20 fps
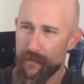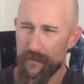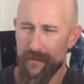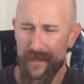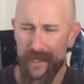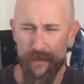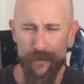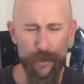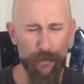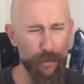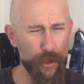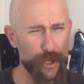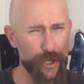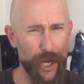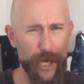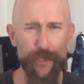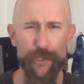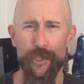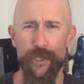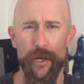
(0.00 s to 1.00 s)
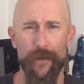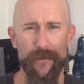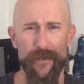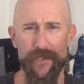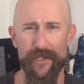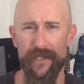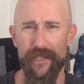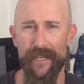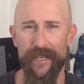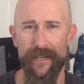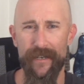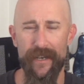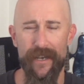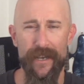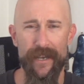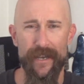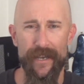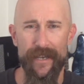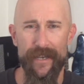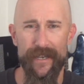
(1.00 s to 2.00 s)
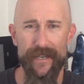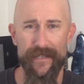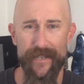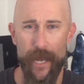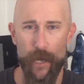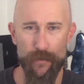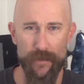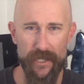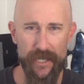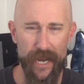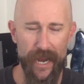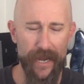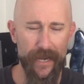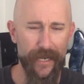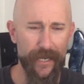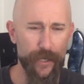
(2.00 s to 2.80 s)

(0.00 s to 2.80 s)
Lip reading: The production on this thing is outstanding.